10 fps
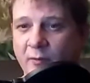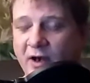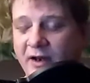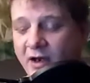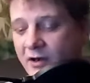
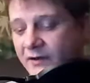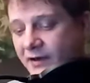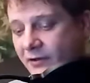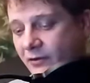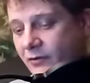But I
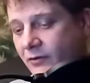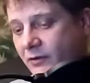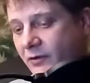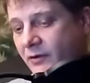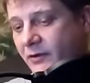guarantee you,
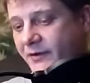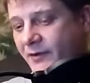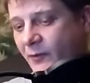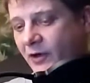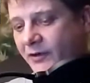
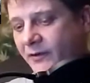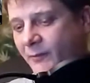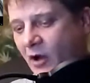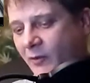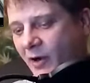somewhere in the
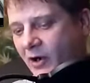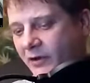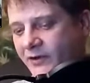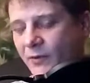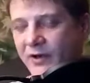
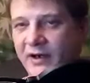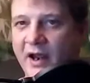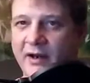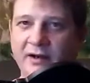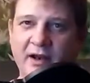ballpark of 20
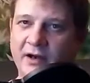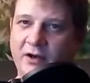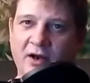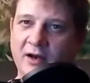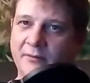
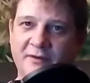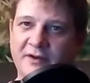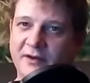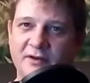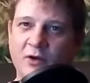
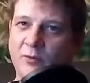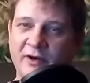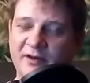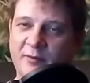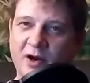nanograms,
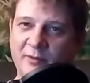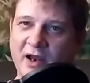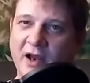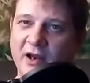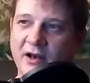nobody's probably
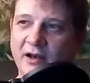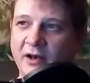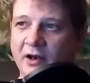high.